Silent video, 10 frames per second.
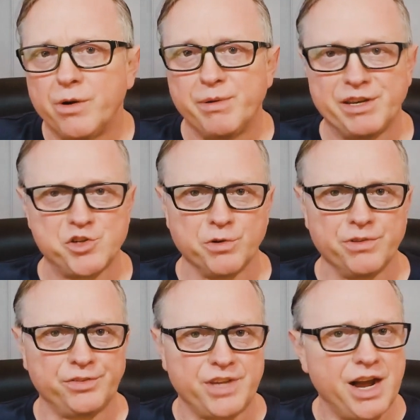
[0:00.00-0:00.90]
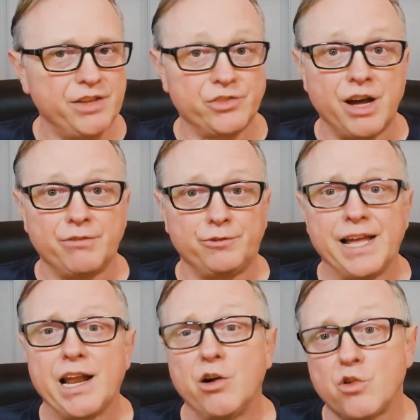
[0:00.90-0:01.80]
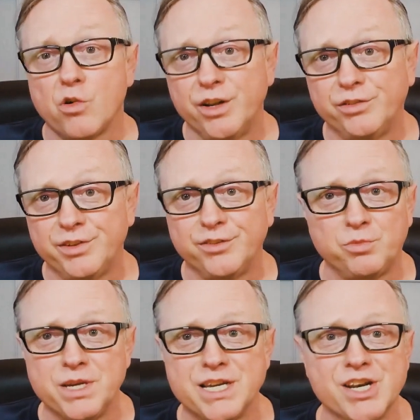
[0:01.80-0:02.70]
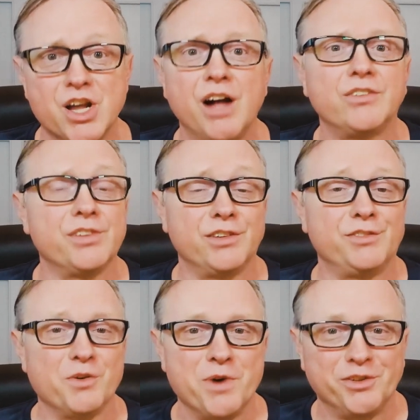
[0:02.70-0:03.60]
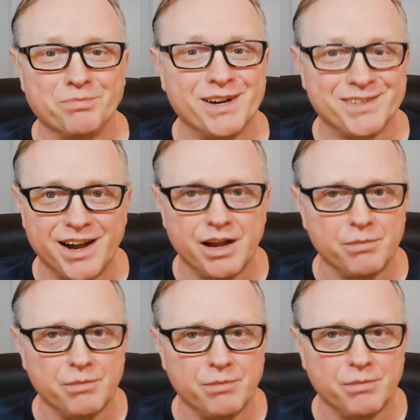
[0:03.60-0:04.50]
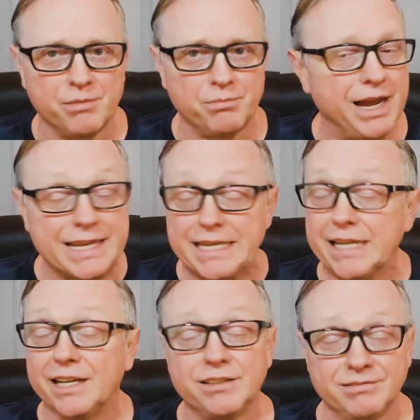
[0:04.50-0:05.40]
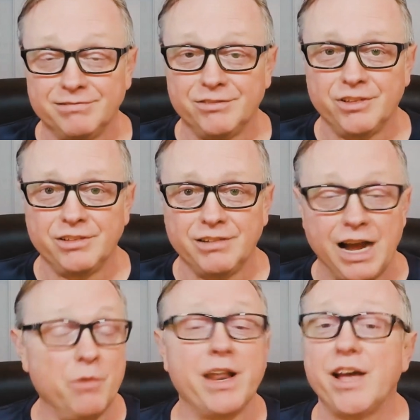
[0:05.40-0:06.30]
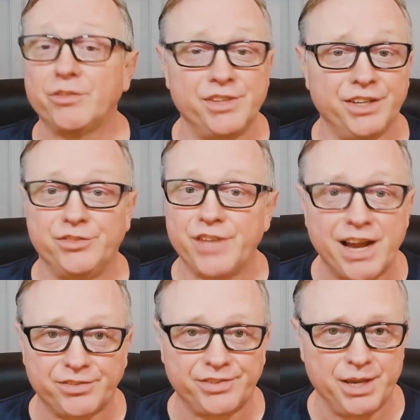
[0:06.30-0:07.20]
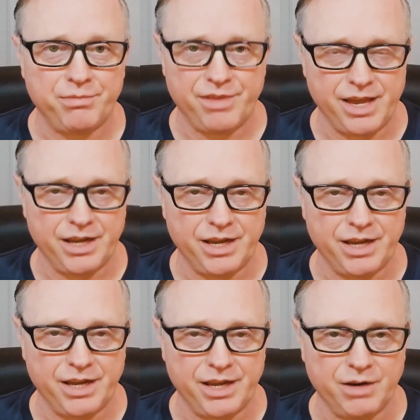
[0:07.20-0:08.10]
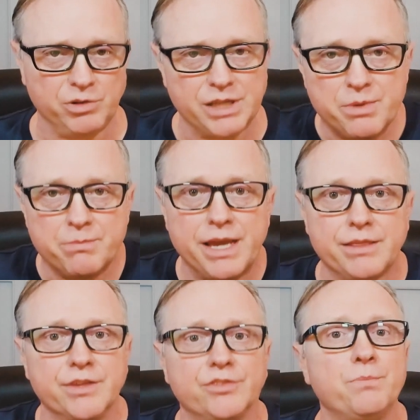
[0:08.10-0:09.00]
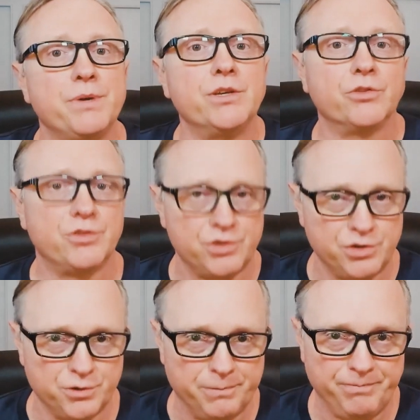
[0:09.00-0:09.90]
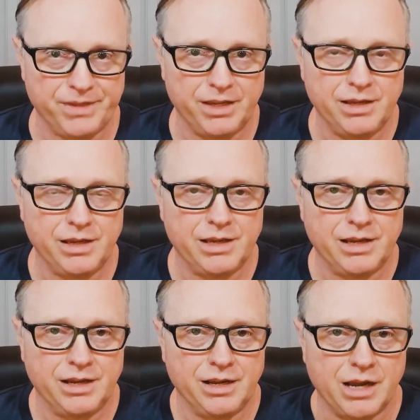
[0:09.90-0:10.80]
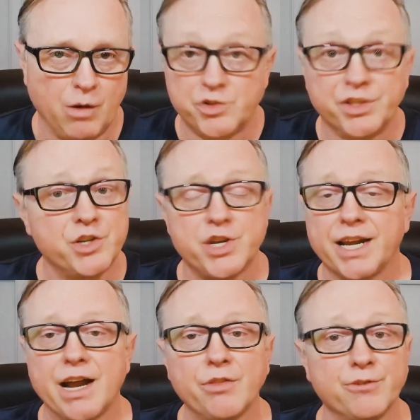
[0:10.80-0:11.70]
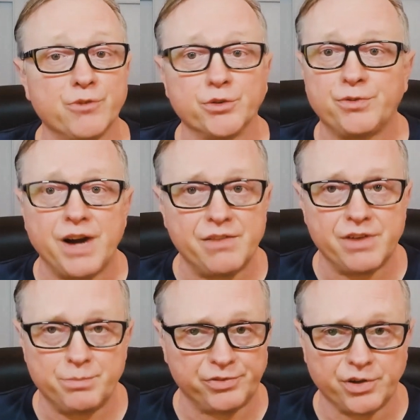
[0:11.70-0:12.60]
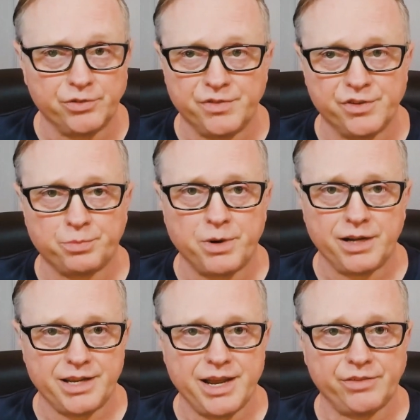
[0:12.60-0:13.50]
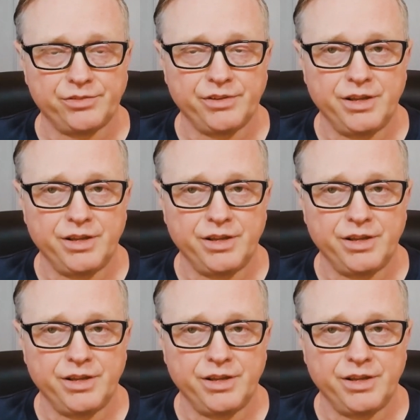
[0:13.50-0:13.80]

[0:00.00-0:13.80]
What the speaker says: make sure this guy is not flat out crazy and speaking nonsense that wastes my time? I get it. I would ask the exact same thing. Well, let me make this appeal to you. I want you to check out the first 5 episodes of this podcast.